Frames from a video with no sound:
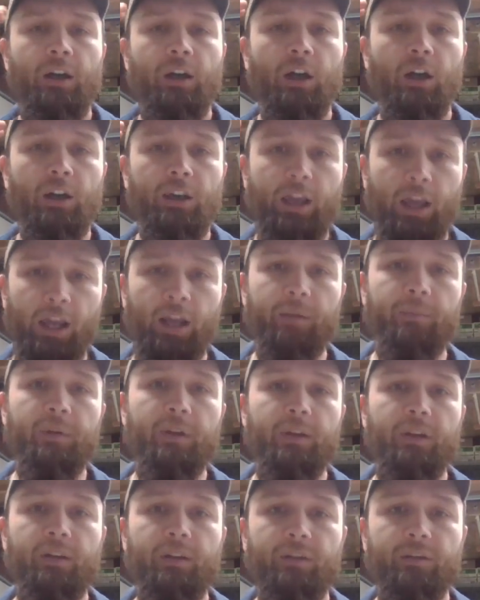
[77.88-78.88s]
a
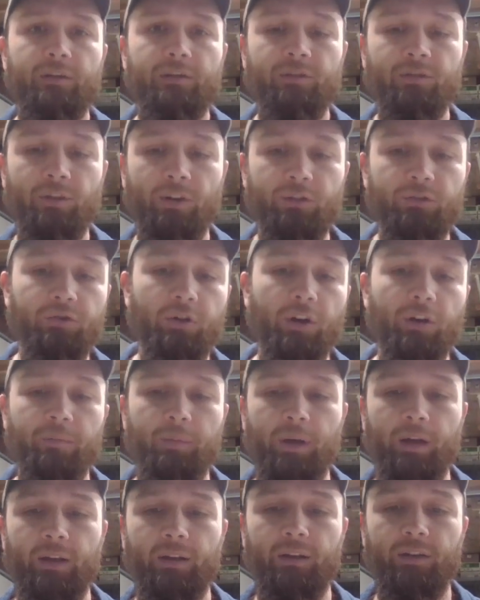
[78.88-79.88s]
canopy on a truck
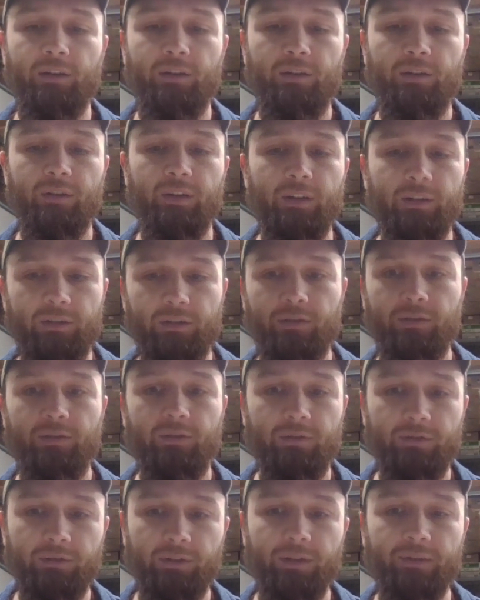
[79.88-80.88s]
bed that's
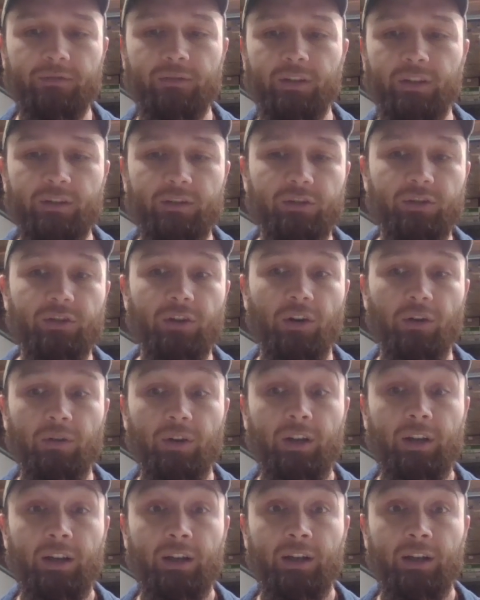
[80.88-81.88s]
lifted. So
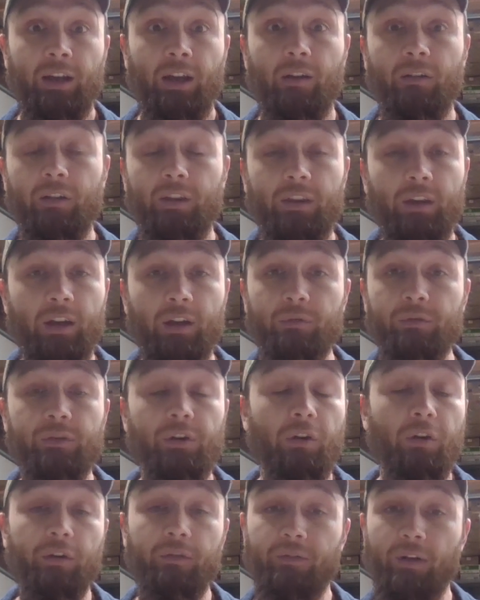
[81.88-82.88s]
everything was
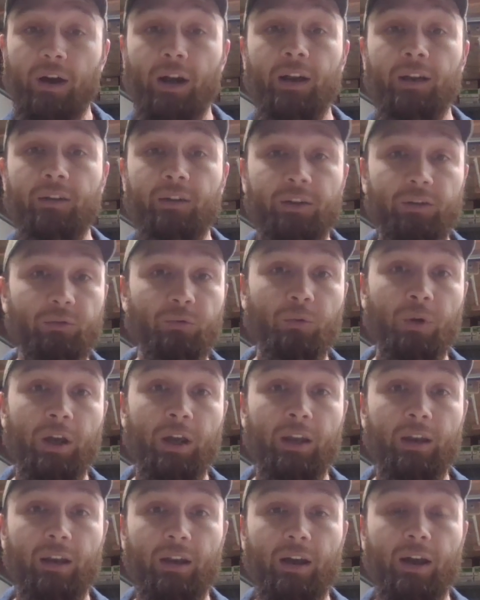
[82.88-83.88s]
going fine
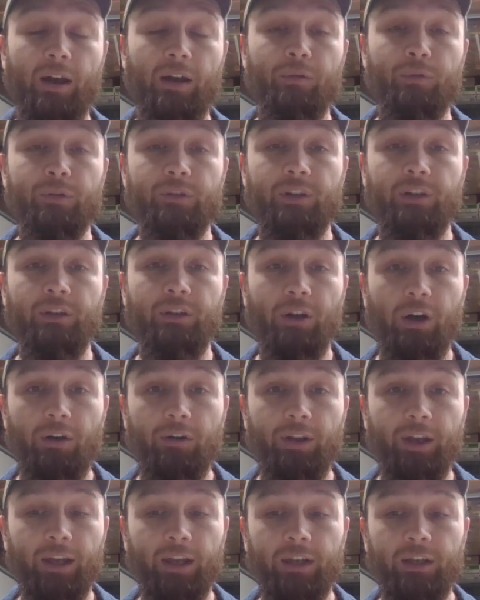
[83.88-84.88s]
when I was
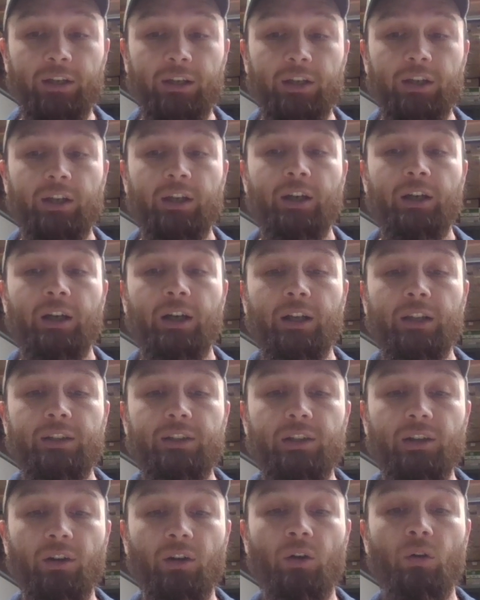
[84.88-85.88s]
unloading
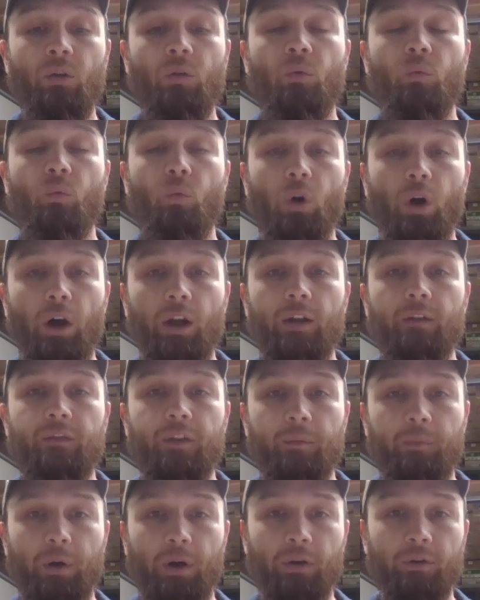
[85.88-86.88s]
until one of
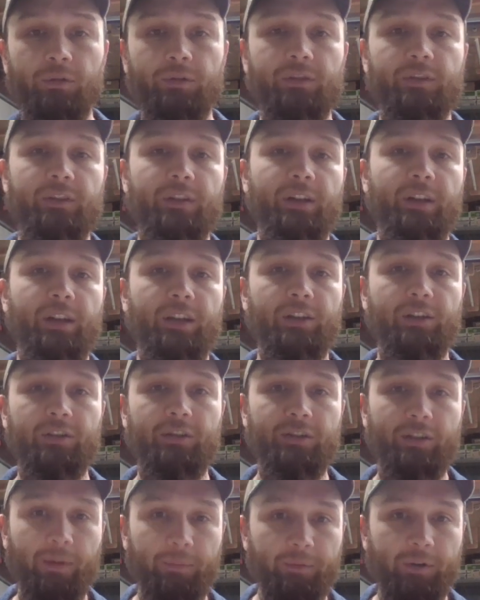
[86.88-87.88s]
the posts
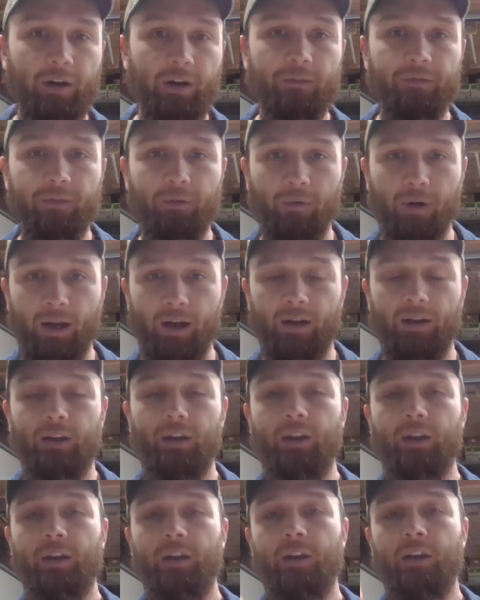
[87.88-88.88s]
slipped off the rack,
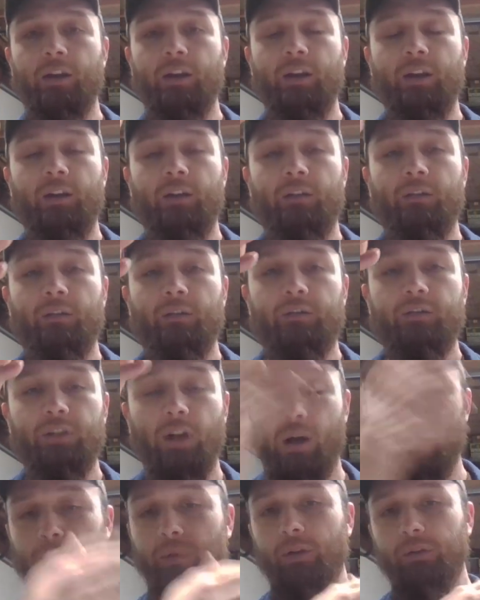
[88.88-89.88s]

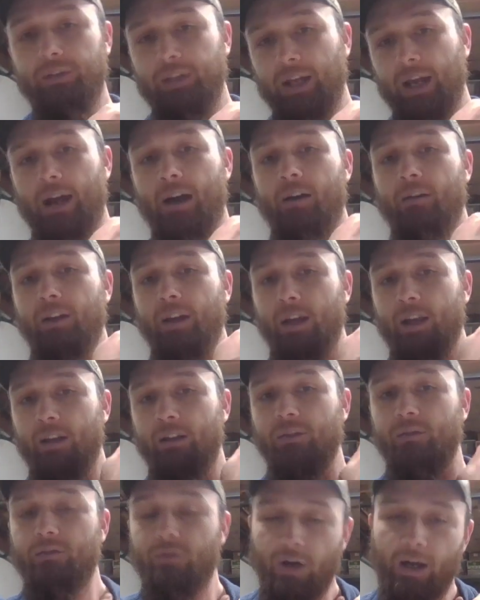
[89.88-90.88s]
tumbled down,
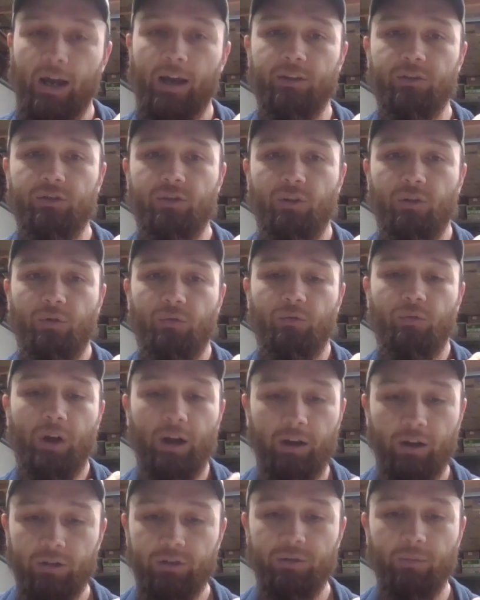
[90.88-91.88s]
and crashed
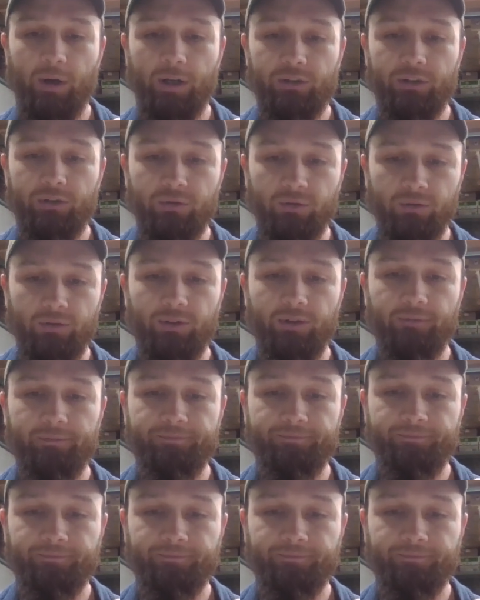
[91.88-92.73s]
right onto my shoulder.